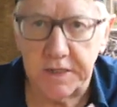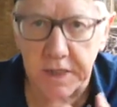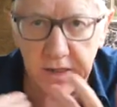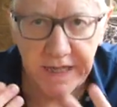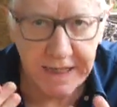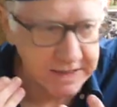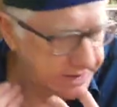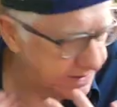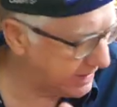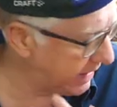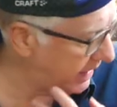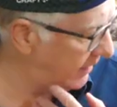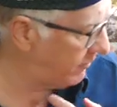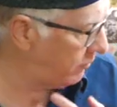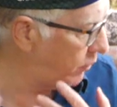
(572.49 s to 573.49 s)
So let's
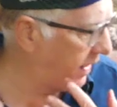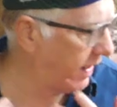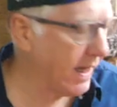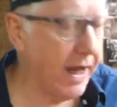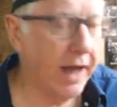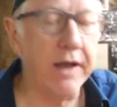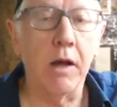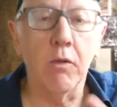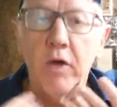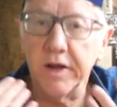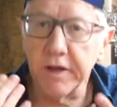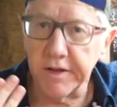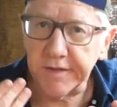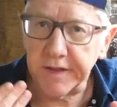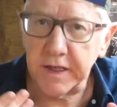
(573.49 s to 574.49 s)
see if we can. Now, one
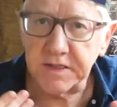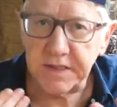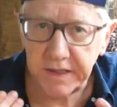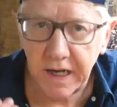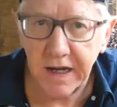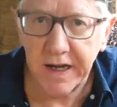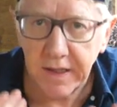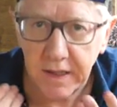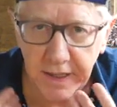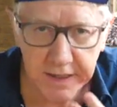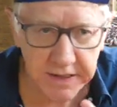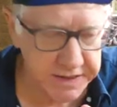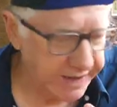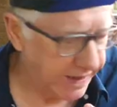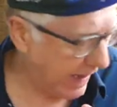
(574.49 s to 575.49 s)
of the things that I
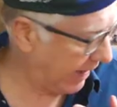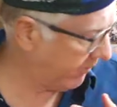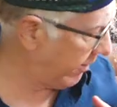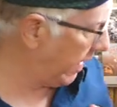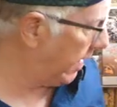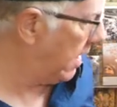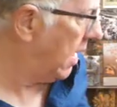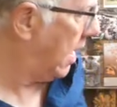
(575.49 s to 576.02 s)
like to carry